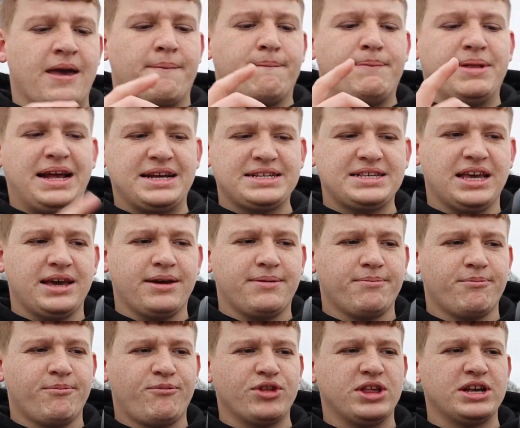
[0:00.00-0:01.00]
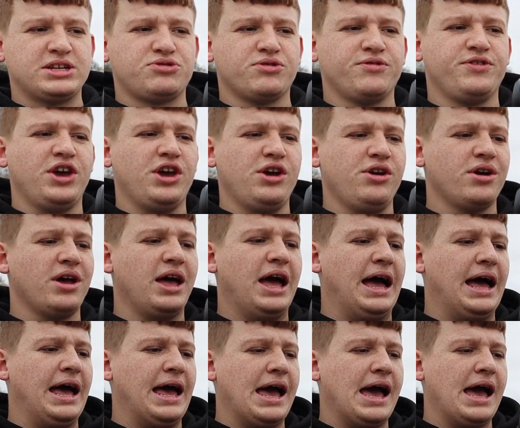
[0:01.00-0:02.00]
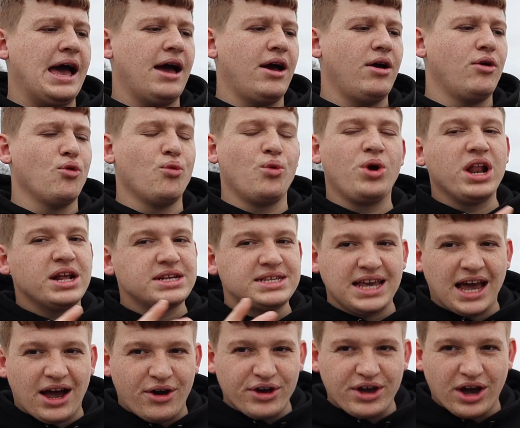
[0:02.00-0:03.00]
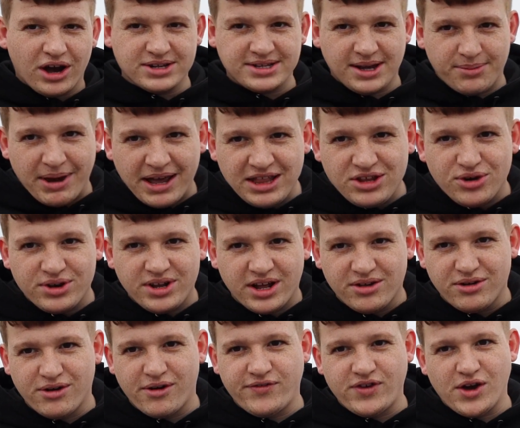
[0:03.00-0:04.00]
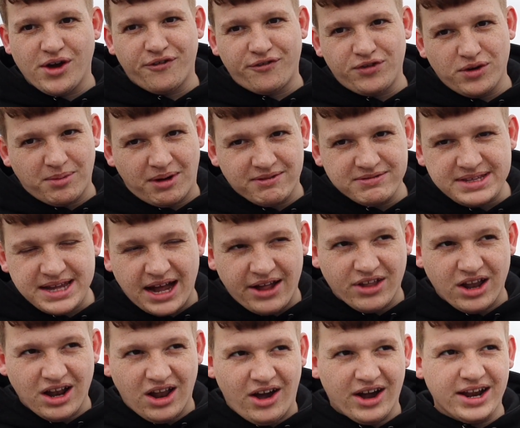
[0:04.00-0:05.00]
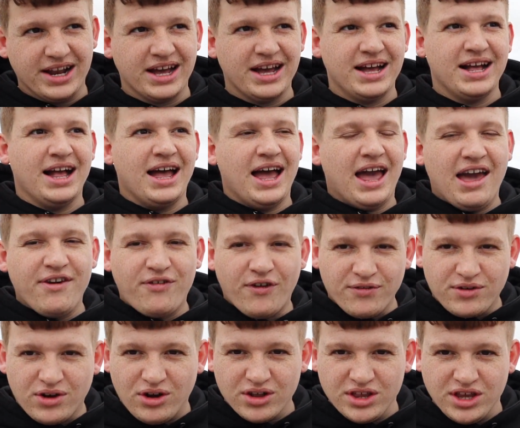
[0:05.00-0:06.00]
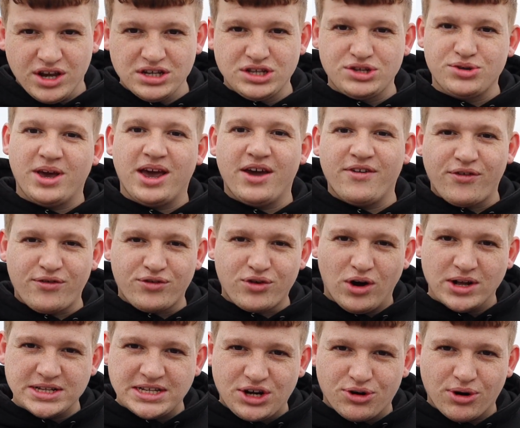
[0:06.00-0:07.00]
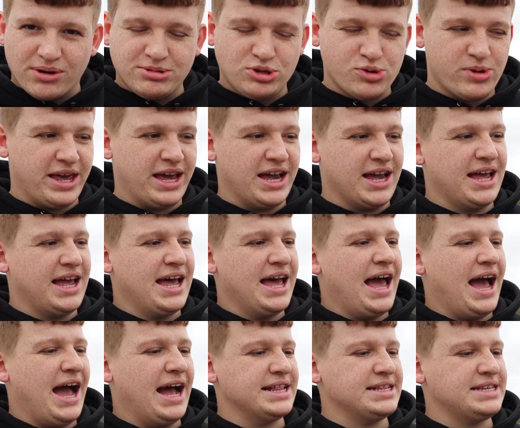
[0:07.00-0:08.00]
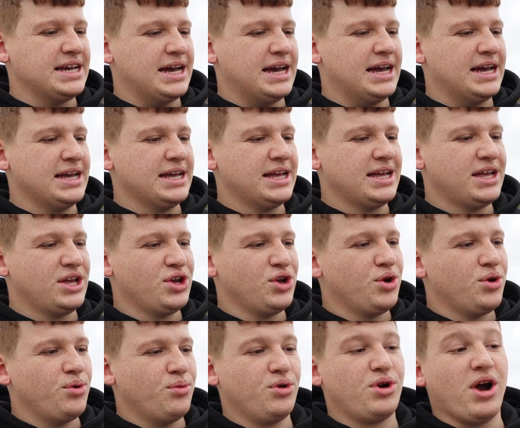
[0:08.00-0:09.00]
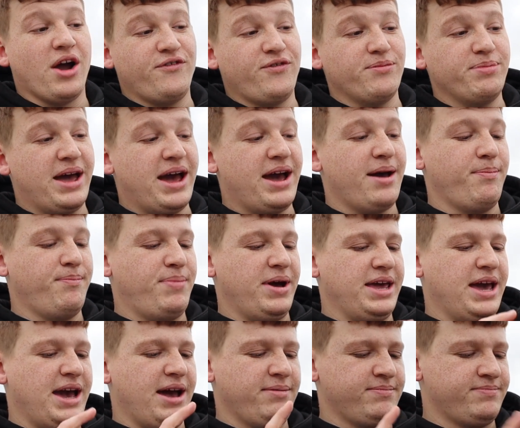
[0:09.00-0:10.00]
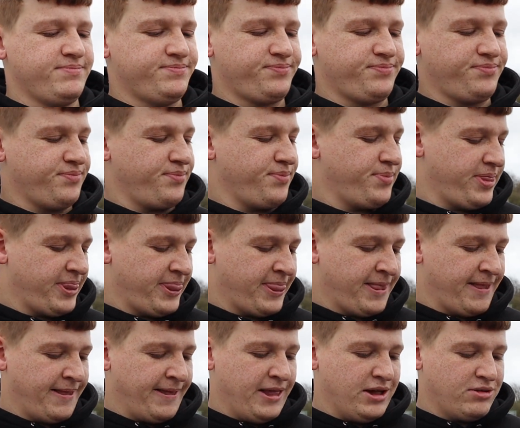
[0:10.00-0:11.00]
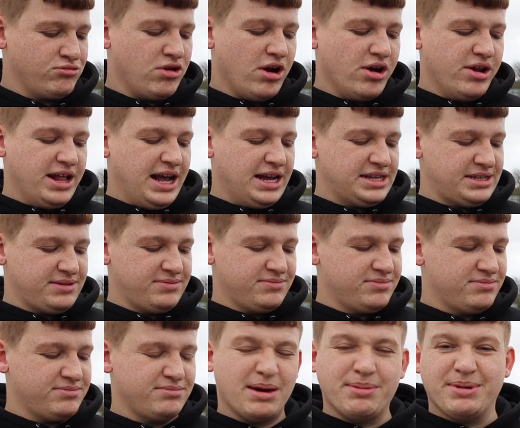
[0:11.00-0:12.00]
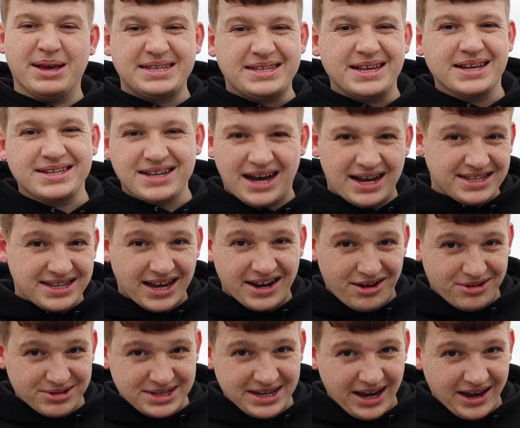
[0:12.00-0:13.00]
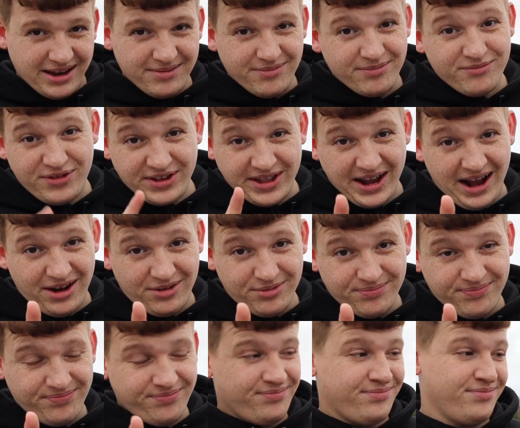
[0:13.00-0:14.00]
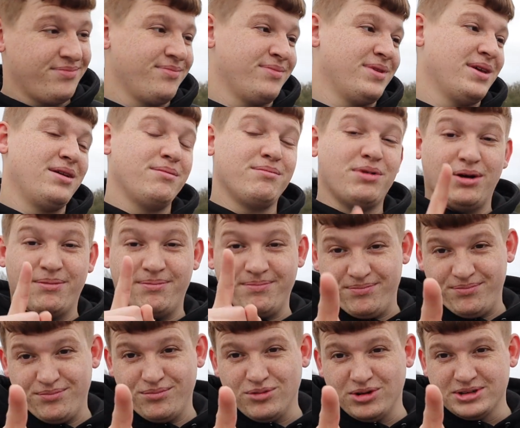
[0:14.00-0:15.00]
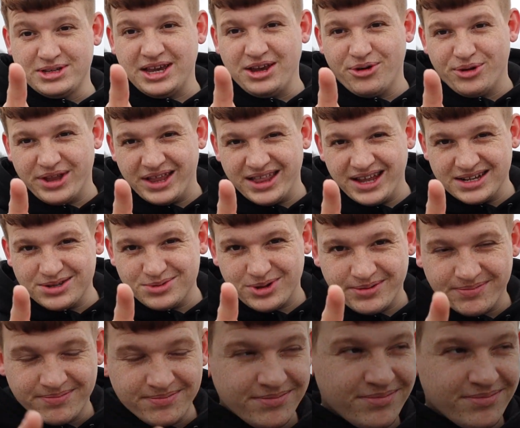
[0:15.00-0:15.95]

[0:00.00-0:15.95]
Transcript: But that's it for this review. We're going to see how it goes. I may do another review a few months down the line if I've gotten used to it, if I've gotten to grips with it, and we'll go from there. But yeah, Ronin S, maybe a 6 out of 10 I would say for now. But we'll see you on the next one.